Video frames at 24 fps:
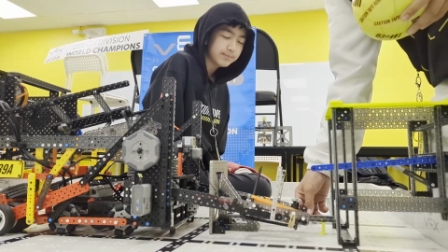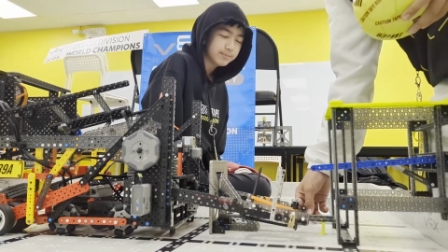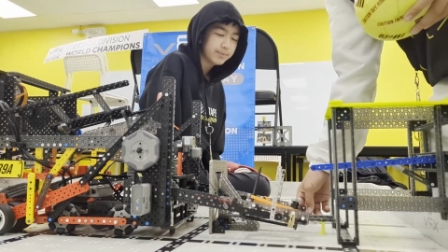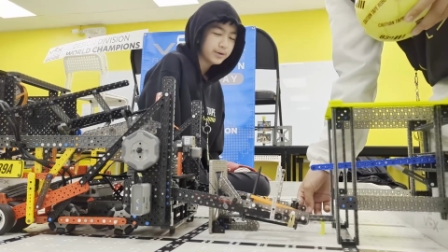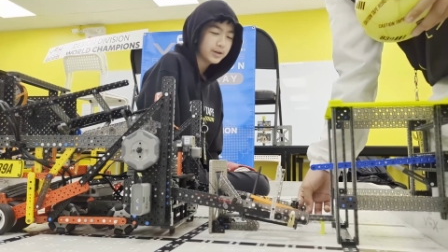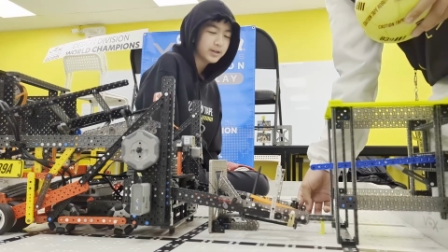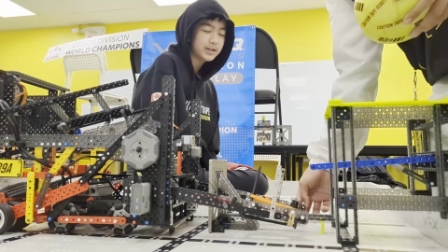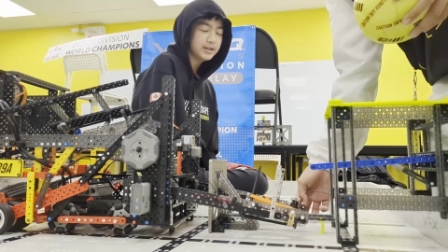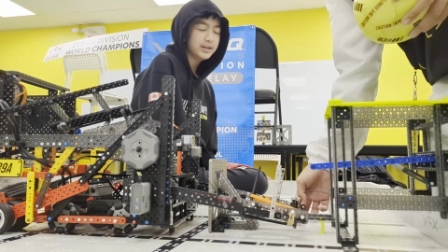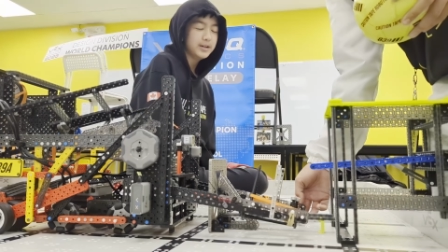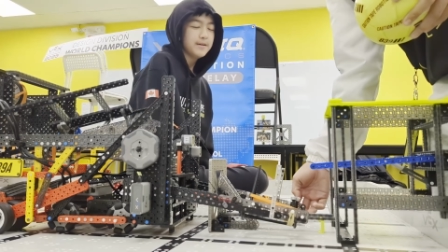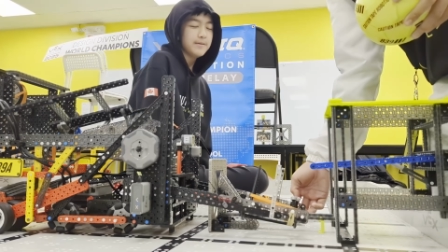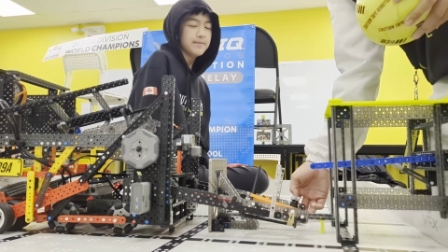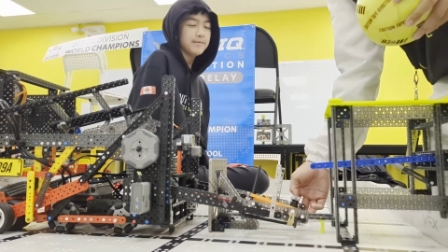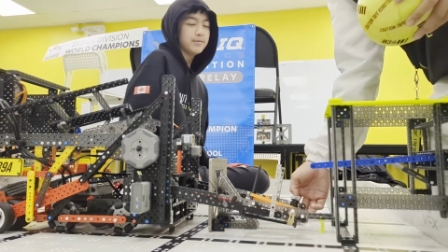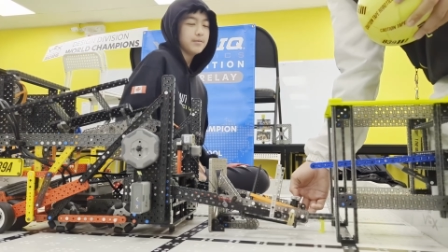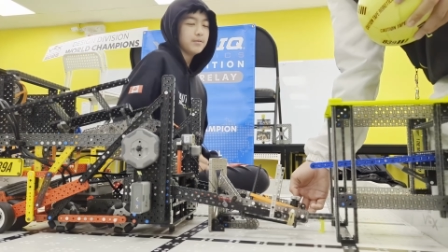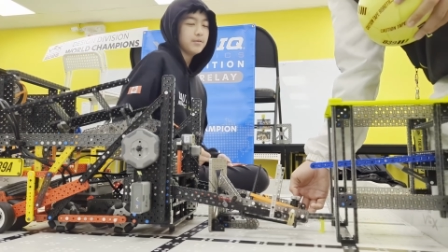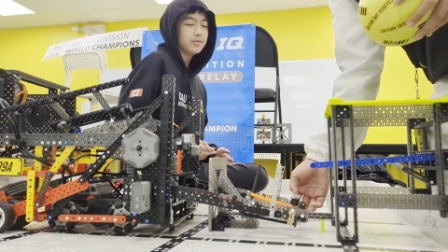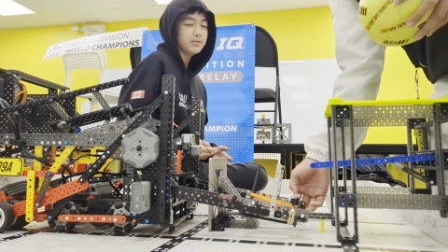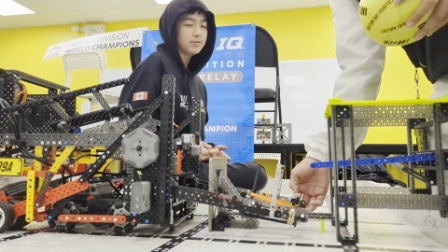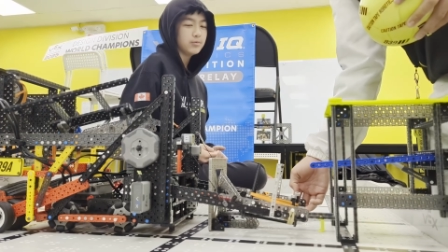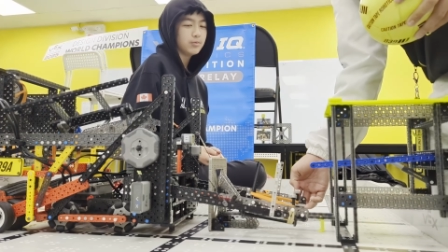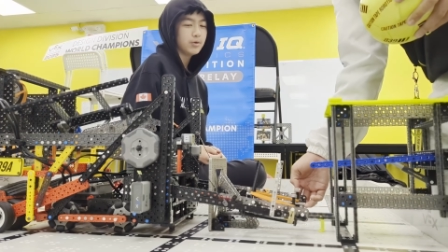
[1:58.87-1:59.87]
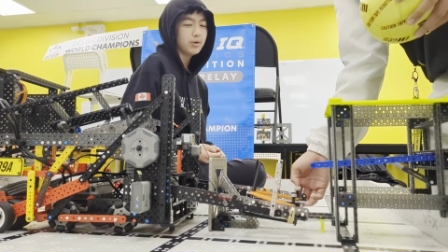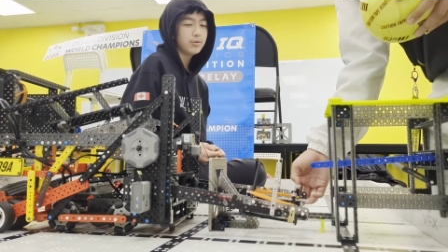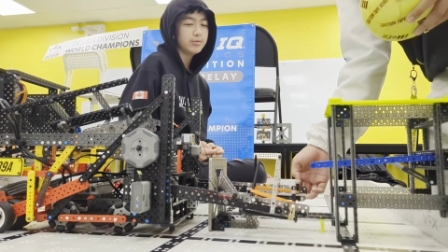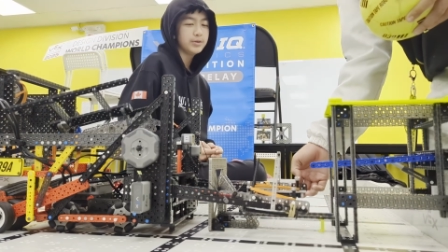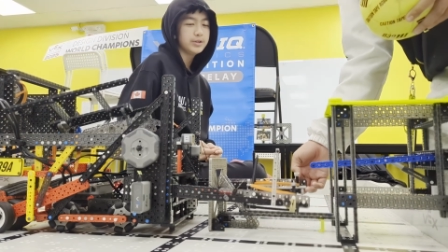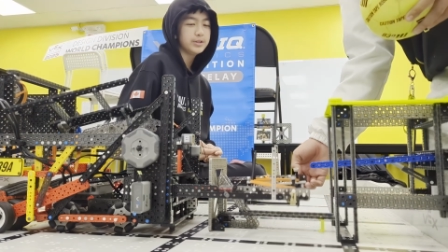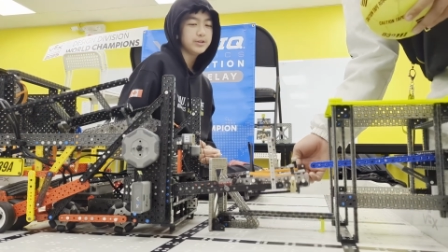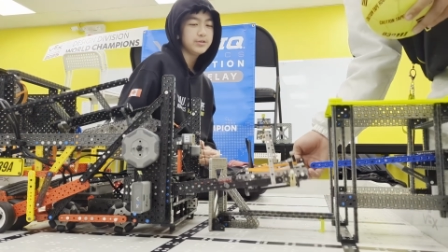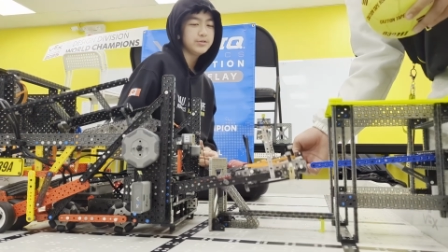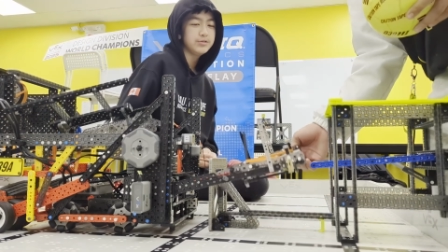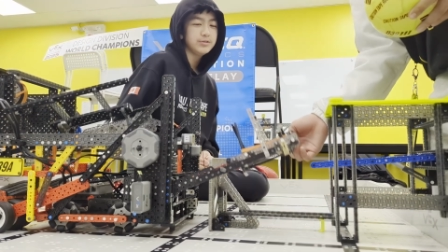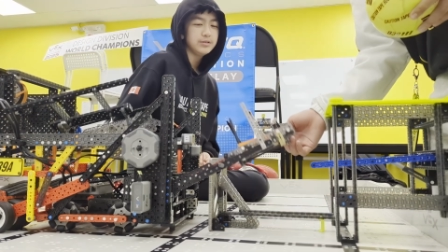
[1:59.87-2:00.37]
But what
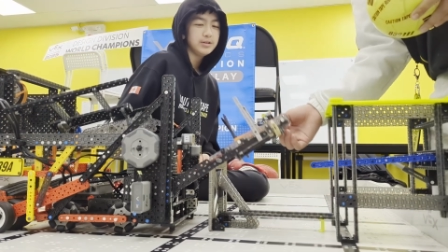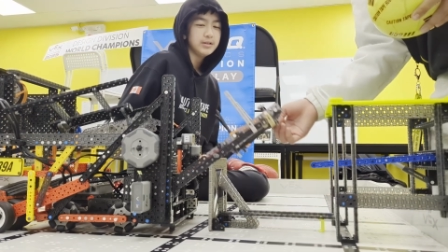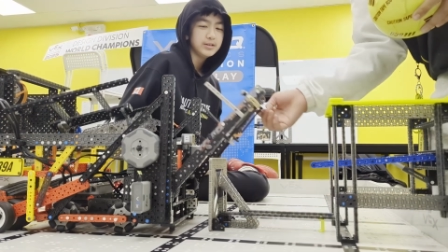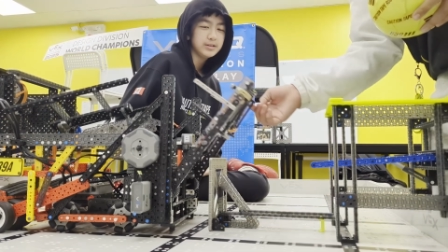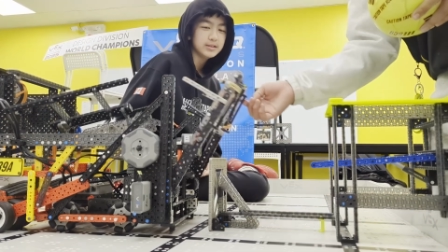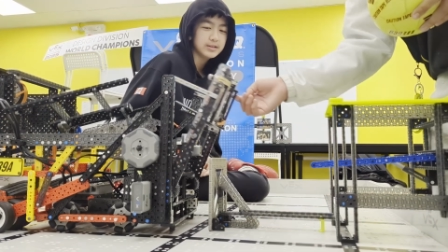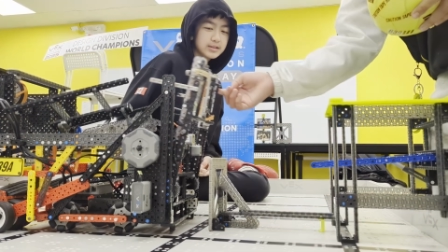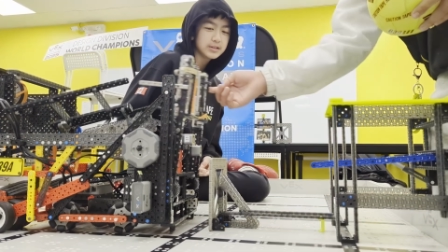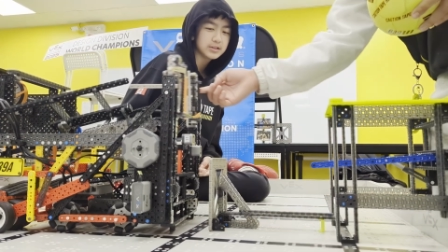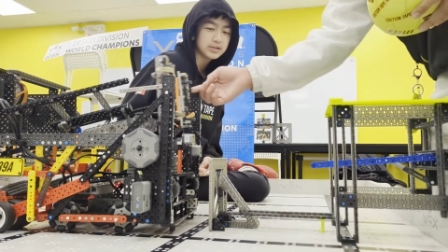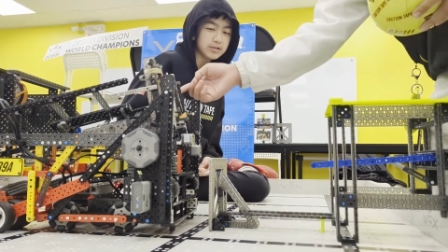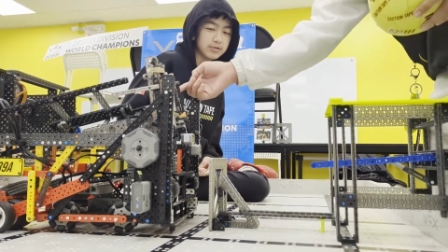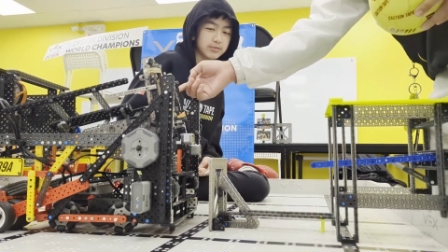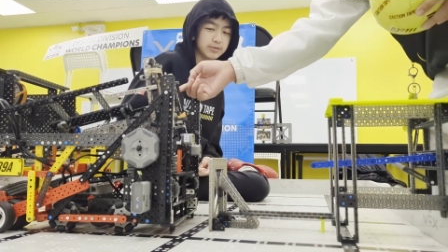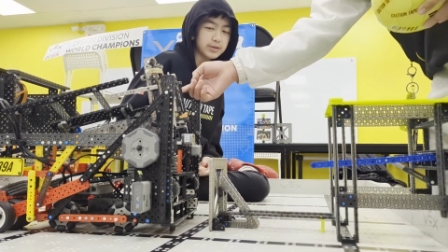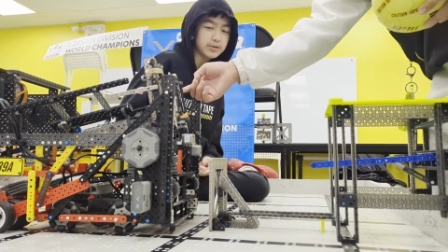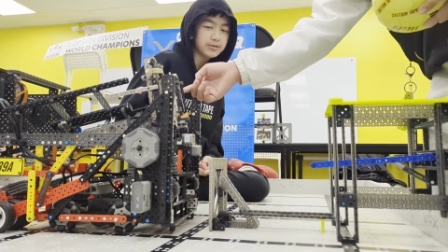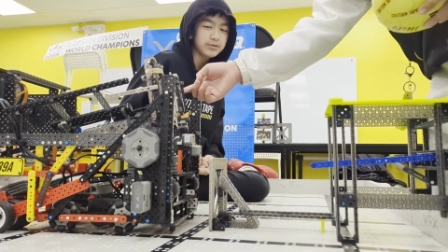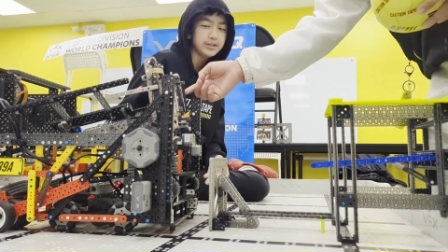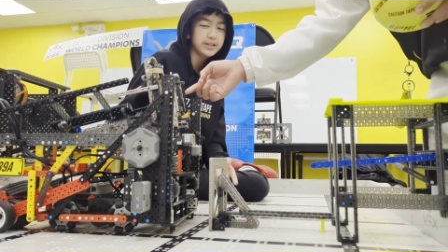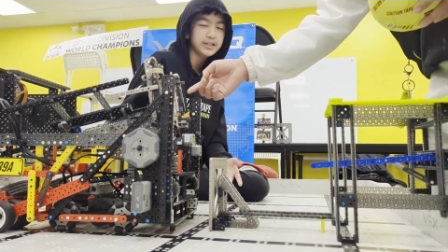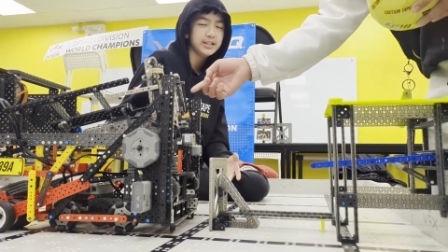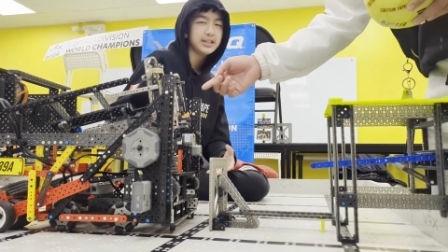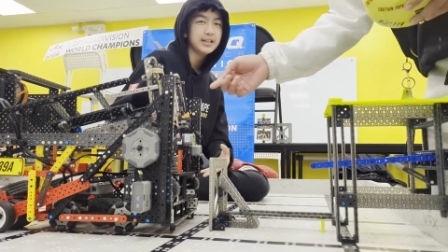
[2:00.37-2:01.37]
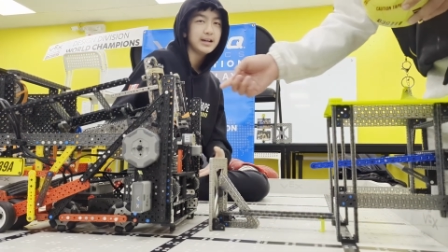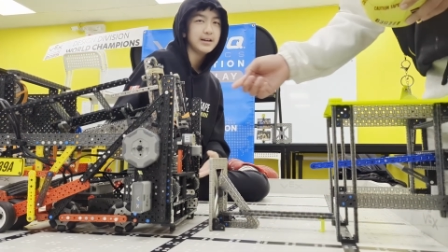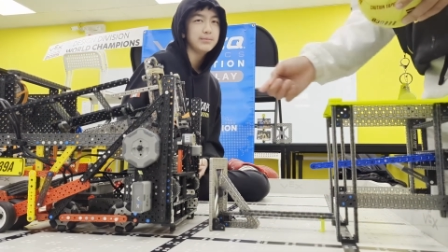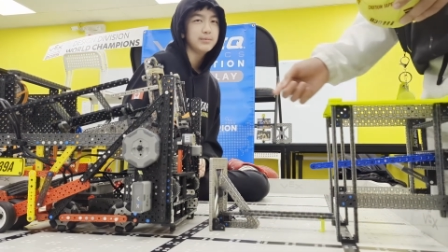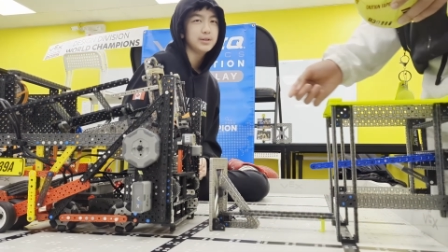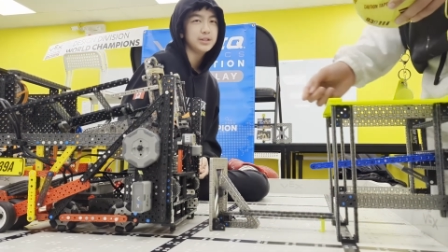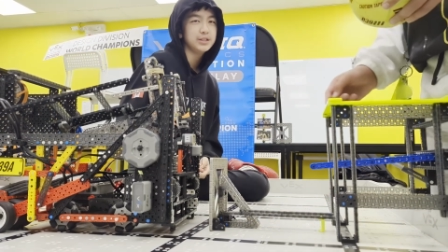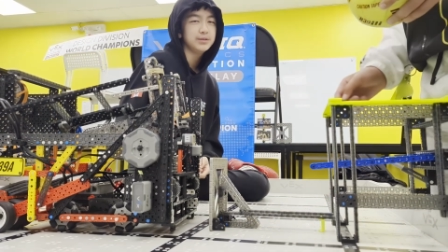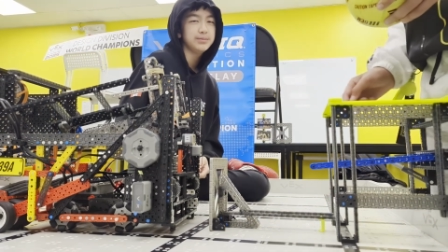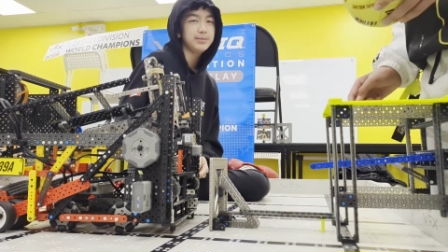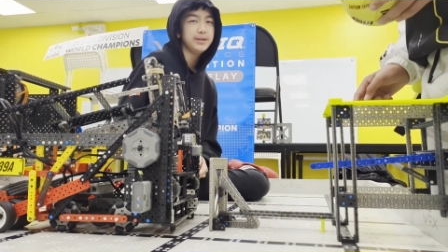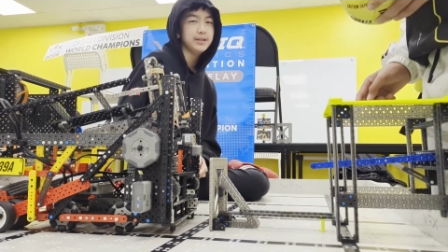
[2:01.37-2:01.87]
we do, so we don't need that
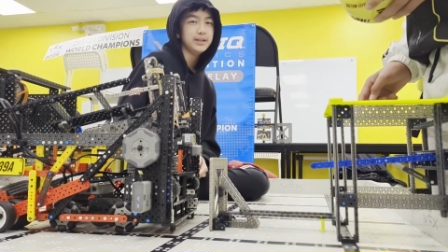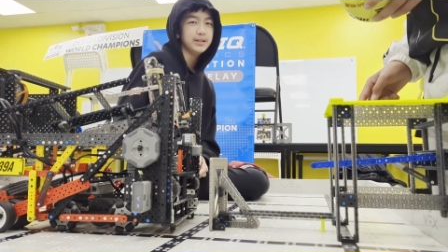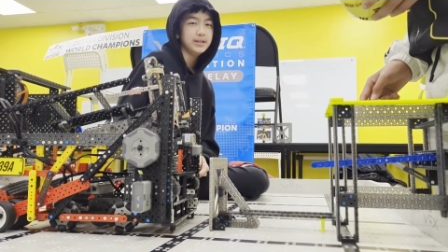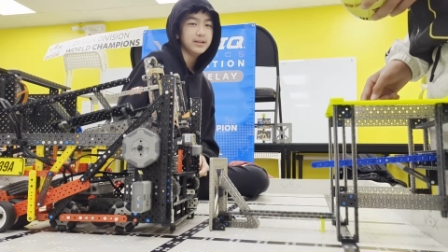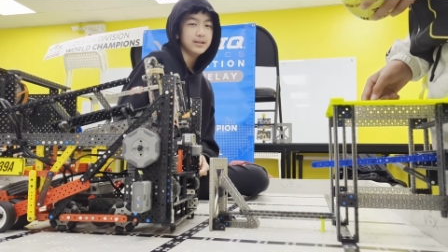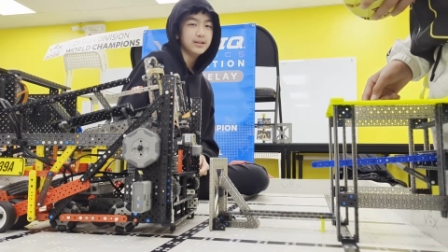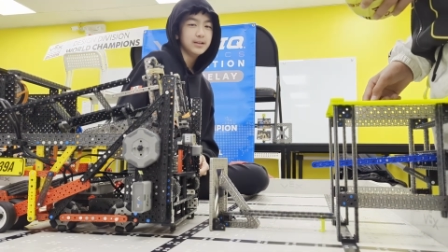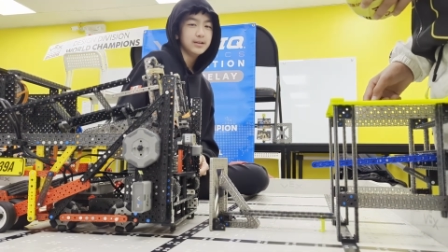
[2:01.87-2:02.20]
much speed.